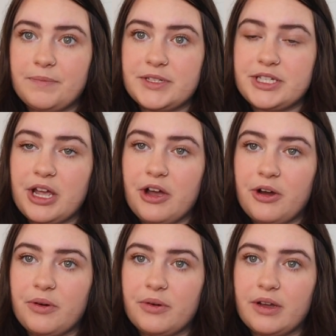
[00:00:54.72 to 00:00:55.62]

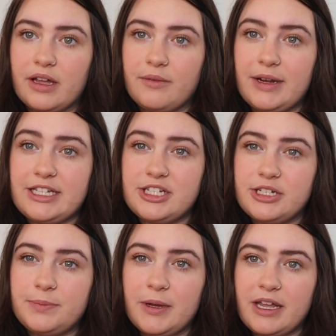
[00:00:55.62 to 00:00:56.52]
So we
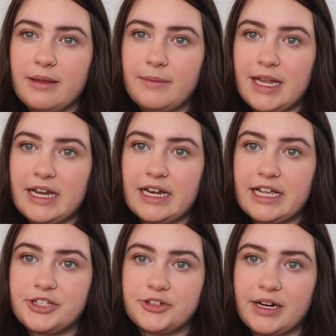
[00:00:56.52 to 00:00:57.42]
do put him in
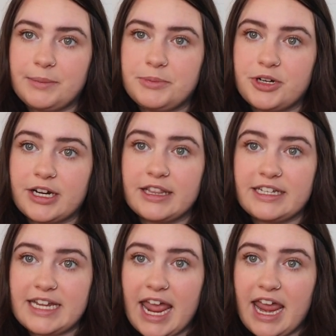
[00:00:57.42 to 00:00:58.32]
his crib during
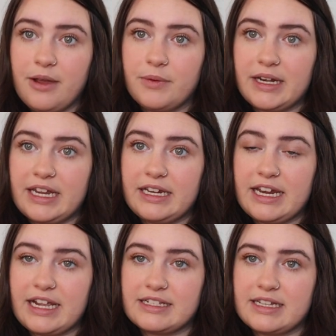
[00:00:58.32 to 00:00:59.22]
the day when he
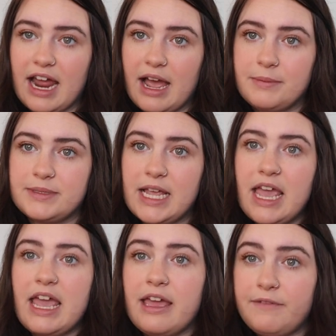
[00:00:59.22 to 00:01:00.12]
takes naps,
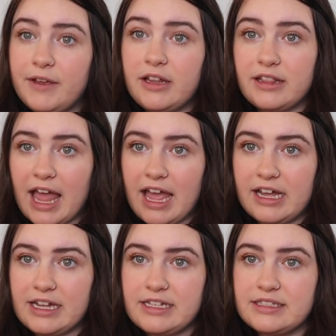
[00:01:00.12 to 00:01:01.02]
if he'll let
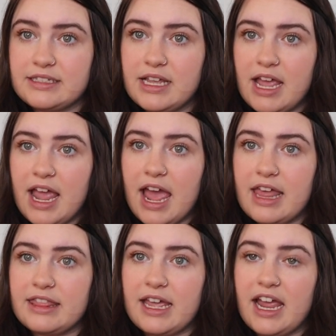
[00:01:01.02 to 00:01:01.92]
us.
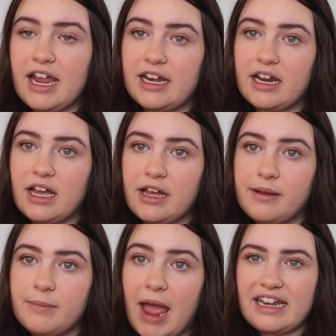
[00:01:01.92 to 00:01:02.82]
And then
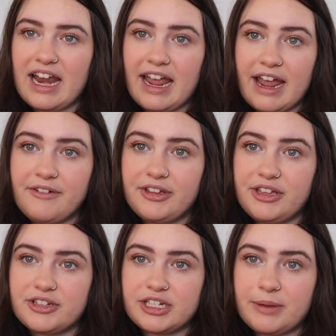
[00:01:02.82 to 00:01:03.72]
at night I will
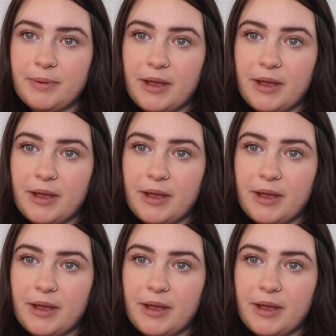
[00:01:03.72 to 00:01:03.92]
usually